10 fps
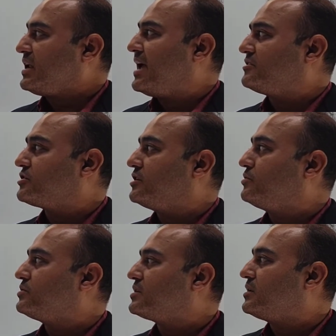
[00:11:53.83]
as she
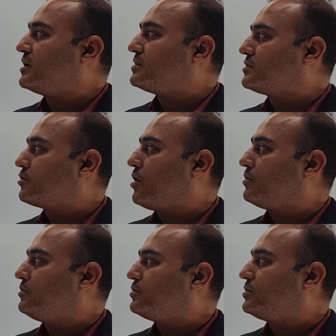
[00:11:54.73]
used in years
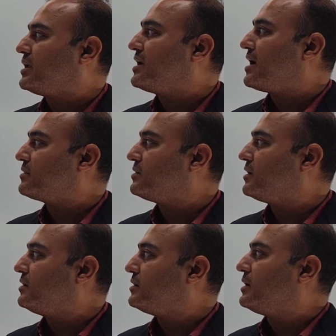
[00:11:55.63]
agone to regard
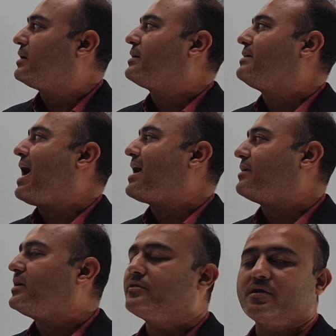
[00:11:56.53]
the
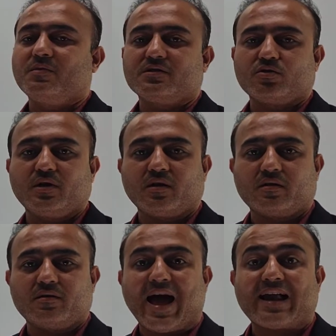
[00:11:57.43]
darling dreamers. So here
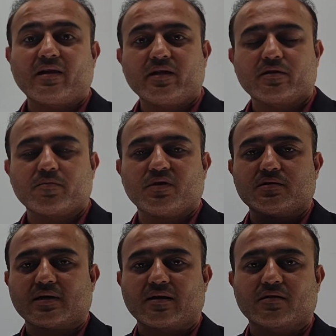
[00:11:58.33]
the darling
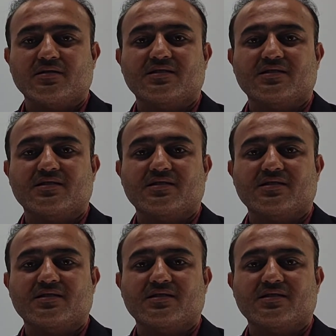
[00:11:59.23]
dreamers are the